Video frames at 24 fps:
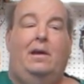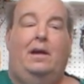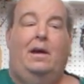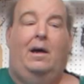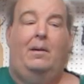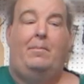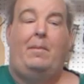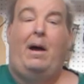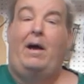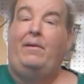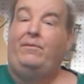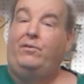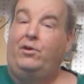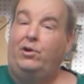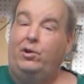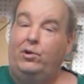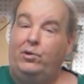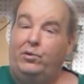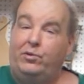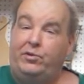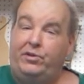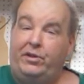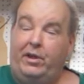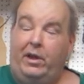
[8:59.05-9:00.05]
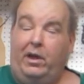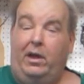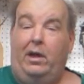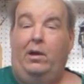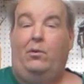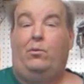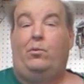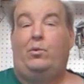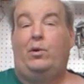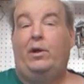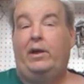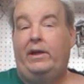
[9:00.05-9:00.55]
I've used
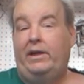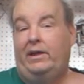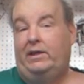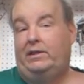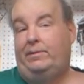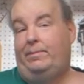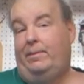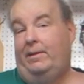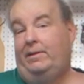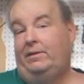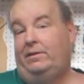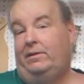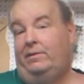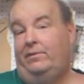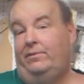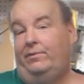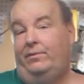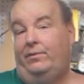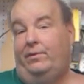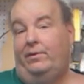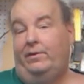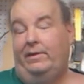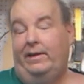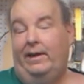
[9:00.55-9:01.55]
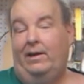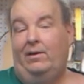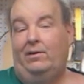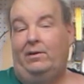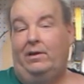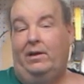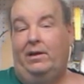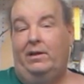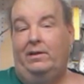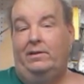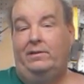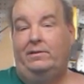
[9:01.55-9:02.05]
really expensive nail
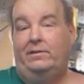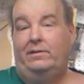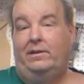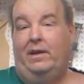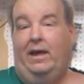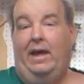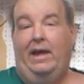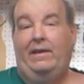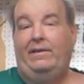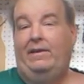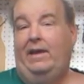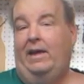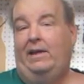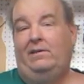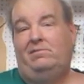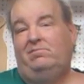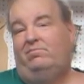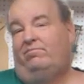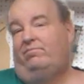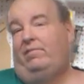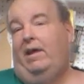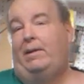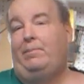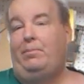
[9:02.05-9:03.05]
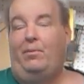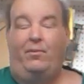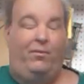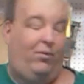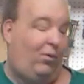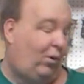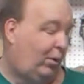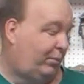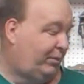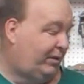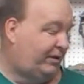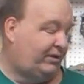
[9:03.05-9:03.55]
guns, and they
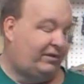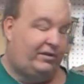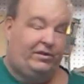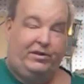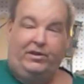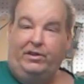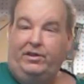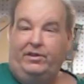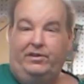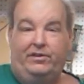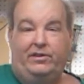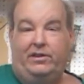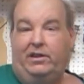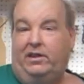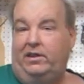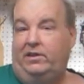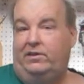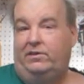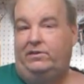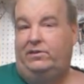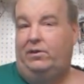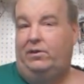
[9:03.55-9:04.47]
perform just as good as these.